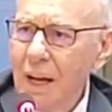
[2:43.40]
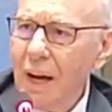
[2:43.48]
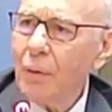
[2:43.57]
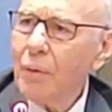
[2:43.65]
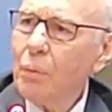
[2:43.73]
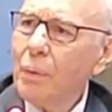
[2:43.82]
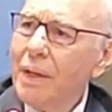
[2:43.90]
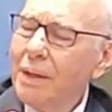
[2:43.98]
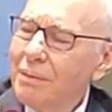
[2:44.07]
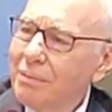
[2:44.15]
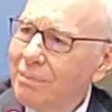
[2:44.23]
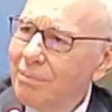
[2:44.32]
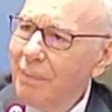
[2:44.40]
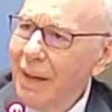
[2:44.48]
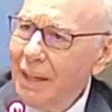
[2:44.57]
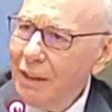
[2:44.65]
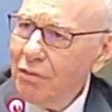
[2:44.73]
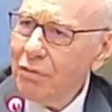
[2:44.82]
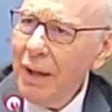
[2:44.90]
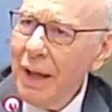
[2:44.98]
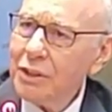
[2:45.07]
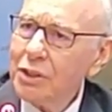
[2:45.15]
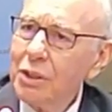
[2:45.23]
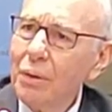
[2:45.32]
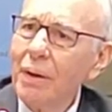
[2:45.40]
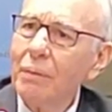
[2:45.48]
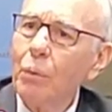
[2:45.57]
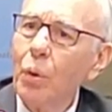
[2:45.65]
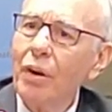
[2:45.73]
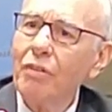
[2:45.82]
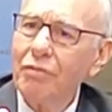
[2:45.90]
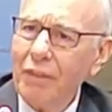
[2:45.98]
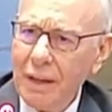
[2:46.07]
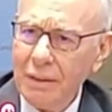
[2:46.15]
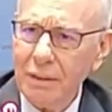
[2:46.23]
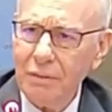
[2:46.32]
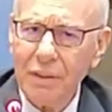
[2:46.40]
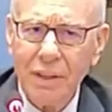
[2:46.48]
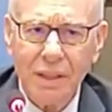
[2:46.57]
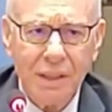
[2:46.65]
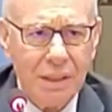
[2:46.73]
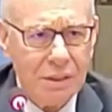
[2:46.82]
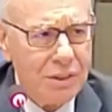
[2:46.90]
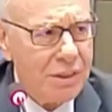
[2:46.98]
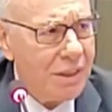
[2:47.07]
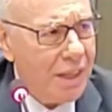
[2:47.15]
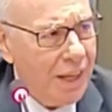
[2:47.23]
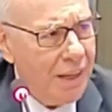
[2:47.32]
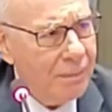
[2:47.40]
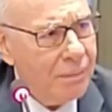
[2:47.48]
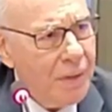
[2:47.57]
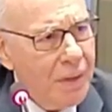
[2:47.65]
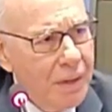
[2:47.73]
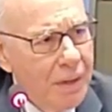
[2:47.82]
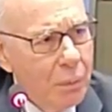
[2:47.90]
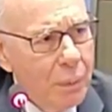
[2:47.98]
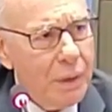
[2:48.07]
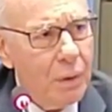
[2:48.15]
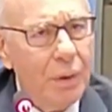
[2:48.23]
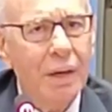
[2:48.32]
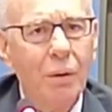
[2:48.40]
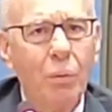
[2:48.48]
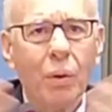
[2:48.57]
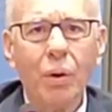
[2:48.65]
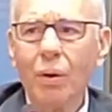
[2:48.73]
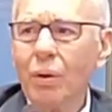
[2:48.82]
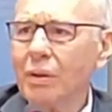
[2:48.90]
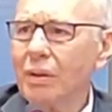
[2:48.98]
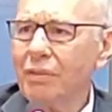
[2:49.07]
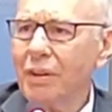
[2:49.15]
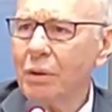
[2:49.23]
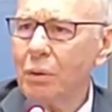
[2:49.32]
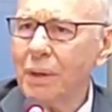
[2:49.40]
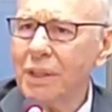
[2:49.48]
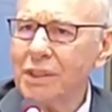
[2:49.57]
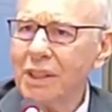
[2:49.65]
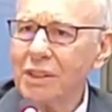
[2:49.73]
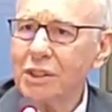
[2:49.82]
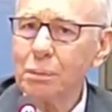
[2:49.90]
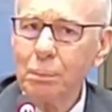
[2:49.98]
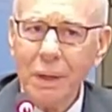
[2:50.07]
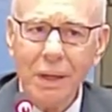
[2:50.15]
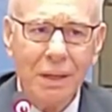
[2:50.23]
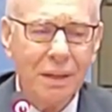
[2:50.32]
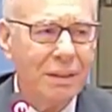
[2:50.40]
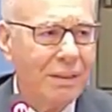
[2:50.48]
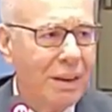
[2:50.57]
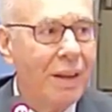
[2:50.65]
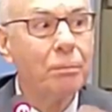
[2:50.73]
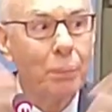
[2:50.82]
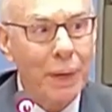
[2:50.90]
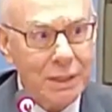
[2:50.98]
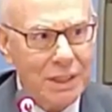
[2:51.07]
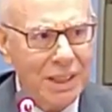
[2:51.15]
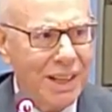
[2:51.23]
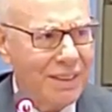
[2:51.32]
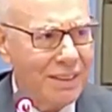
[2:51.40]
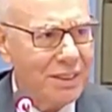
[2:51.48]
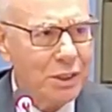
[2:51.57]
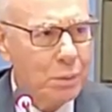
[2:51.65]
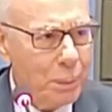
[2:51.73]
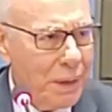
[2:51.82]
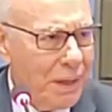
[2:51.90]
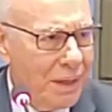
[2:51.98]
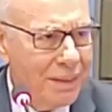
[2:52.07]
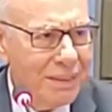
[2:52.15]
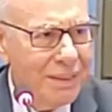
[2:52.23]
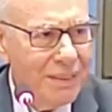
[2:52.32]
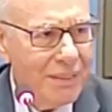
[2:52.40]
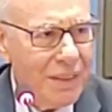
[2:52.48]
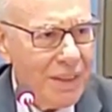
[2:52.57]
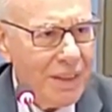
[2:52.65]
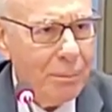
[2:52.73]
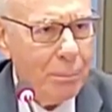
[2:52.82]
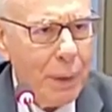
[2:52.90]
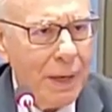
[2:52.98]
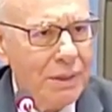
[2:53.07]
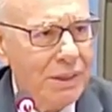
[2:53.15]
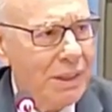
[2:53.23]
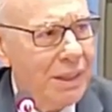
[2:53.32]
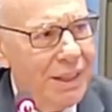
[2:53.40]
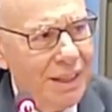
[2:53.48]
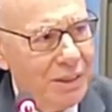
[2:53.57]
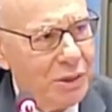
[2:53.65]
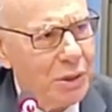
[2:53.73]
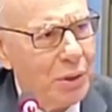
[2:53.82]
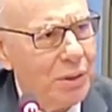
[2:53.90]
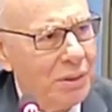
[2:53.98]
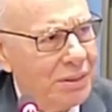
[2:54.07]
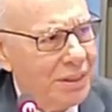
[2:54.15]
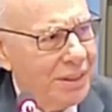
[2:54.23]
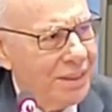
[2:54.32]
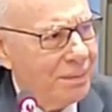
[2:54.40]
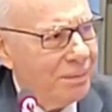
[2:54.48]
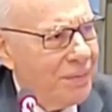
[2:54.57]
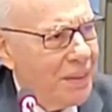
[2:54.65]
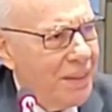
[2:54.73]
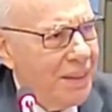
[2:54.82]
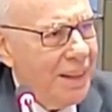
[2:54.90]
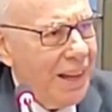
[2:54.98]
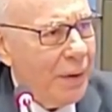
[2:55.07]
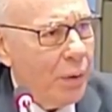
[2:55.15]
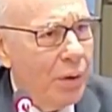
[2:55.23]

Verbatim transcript: How do we make it faster and more effective than it is today? We are in a world of increasing speed, unprecedented speed, complexity, uncertainty, and